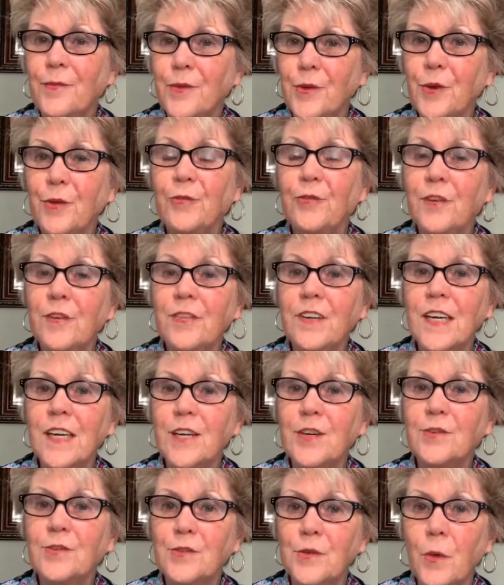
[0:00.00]
you're 50
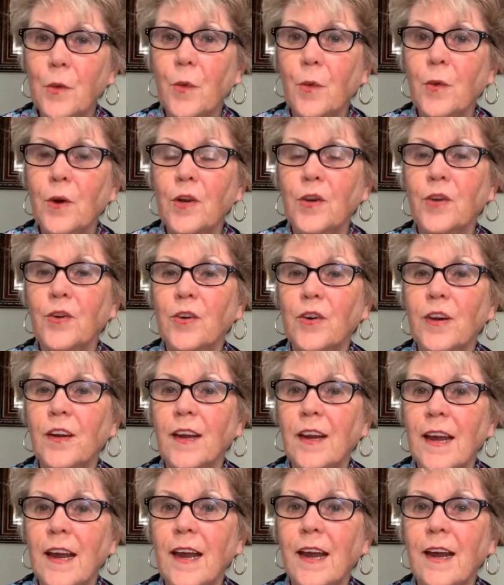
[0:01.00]
years old and you're going
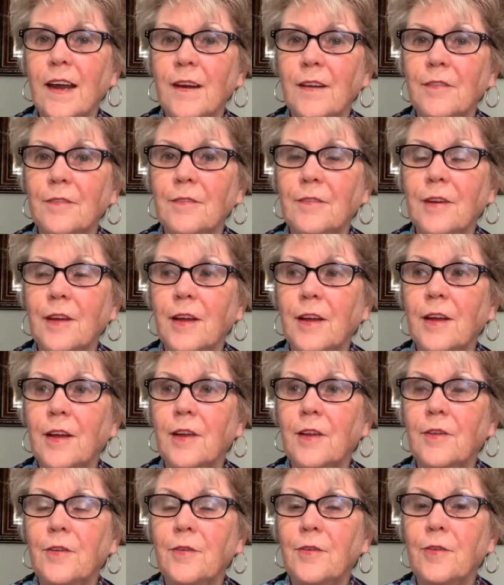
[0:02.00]
to have
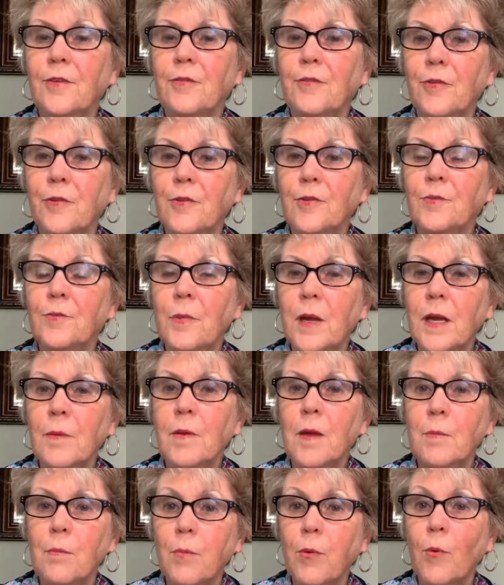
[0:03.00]
the first
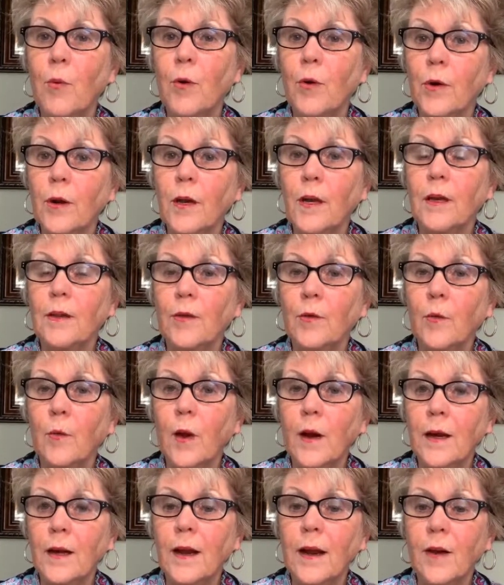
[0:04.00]
baby born in the
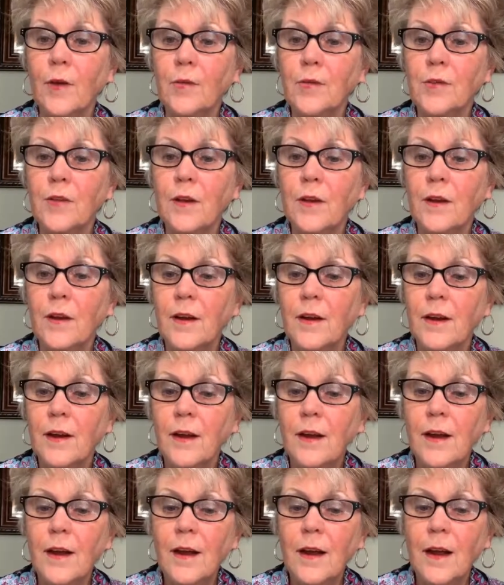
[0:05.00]
White House.
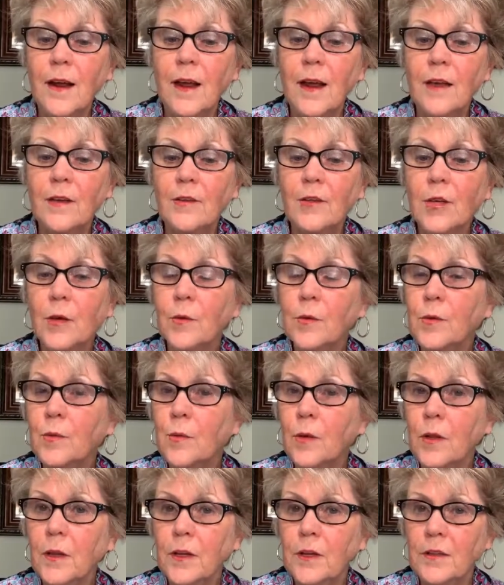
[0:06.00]
And she was
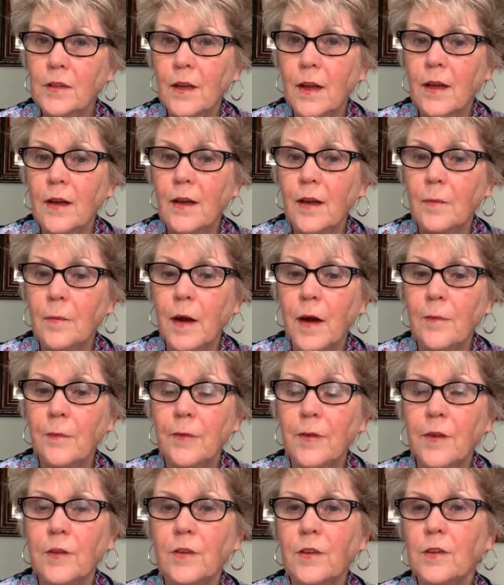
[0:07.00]
really excited about
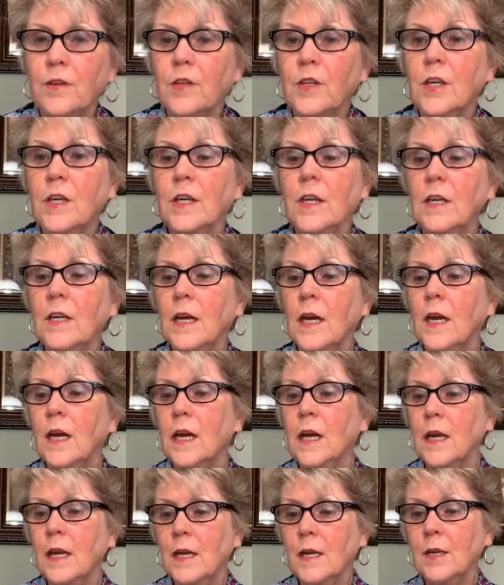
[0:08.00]
this. And she,
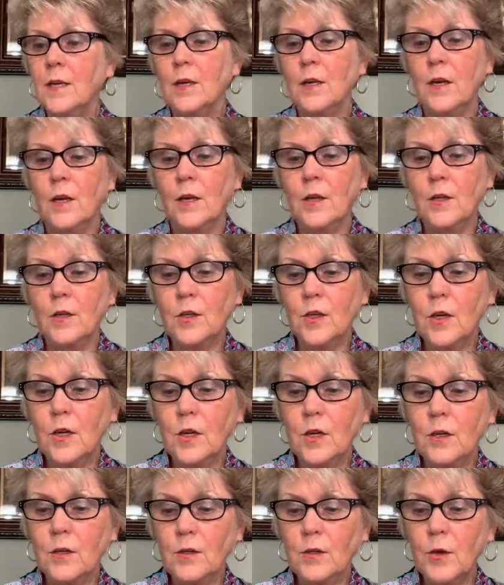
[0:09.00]

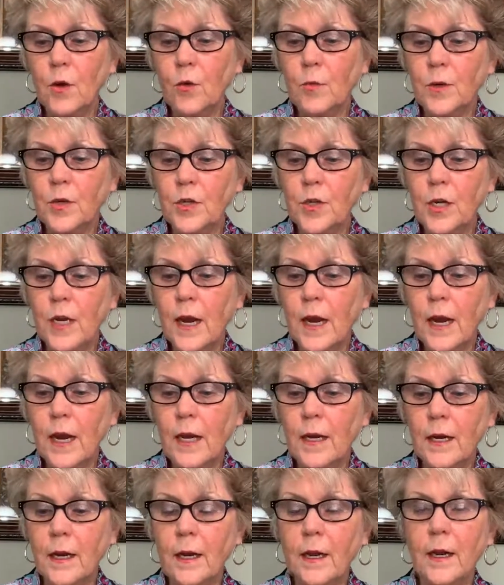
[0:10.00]
she showed me she
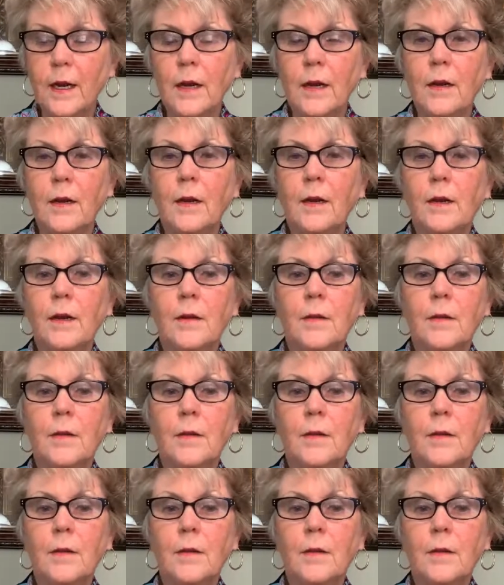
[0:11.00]
had a